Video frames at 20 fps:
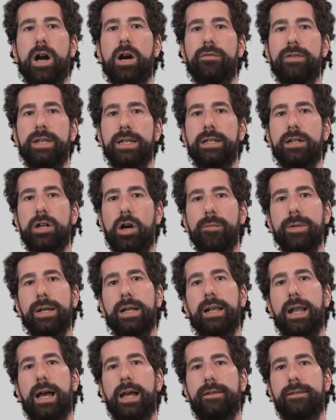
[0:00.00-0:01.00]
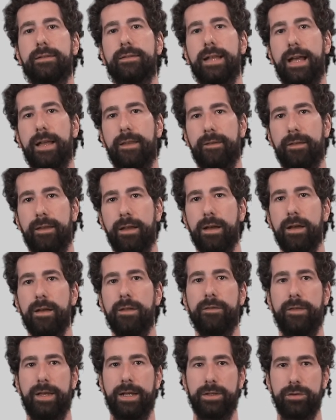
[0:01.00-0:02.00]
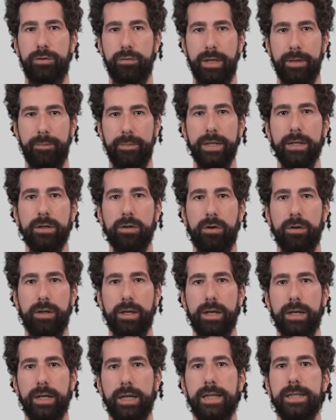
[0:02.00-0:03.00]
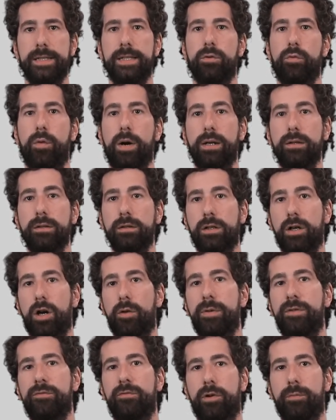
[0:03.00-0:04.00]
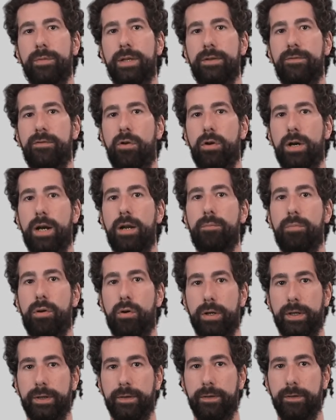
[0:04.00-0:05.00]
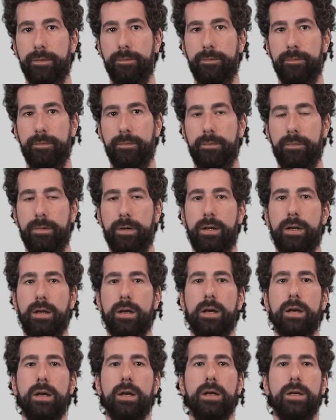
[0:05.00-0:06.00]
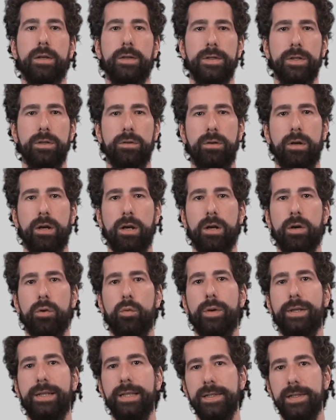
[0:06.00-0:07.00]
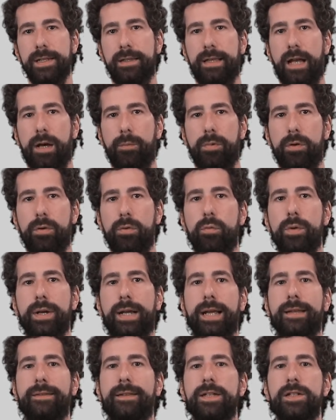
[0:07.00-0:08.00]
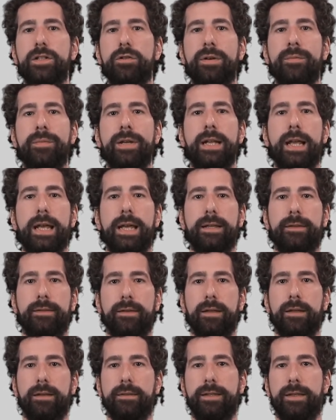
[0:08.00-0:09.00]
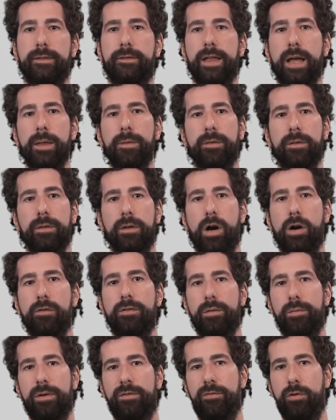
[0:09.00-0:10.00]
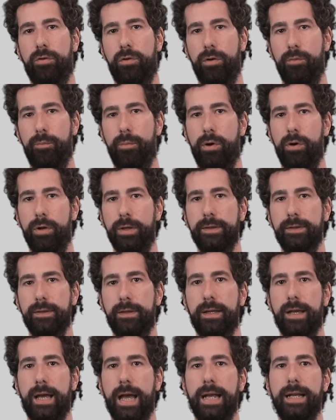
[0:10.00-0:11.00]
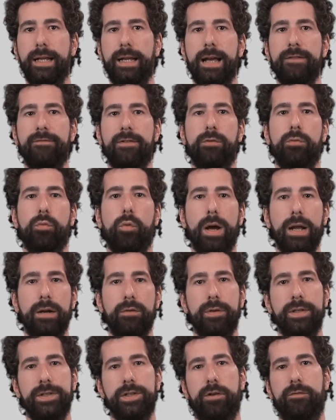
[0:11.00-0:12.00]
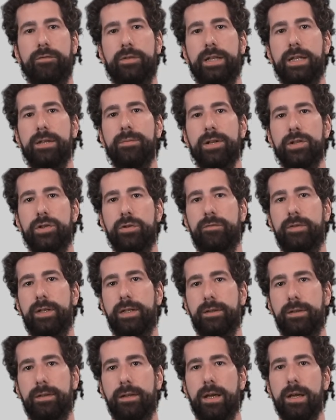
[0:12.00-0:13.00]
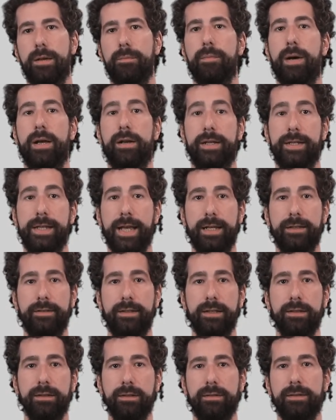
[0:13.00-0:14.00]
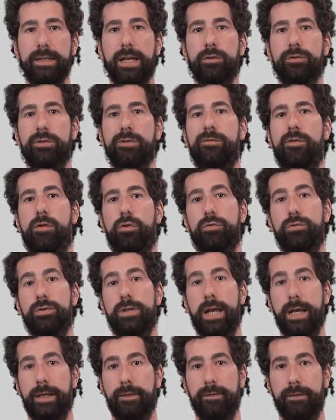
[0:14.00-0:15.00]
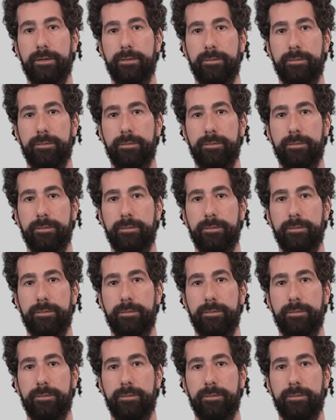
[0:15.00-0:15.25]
of the incoming light that, thanks to the pinhole, is the one coming from the focal point. So, with this setup, we can discriminate the depth of our focal point and have a well-resolved image of it by rejecting the autofocus light.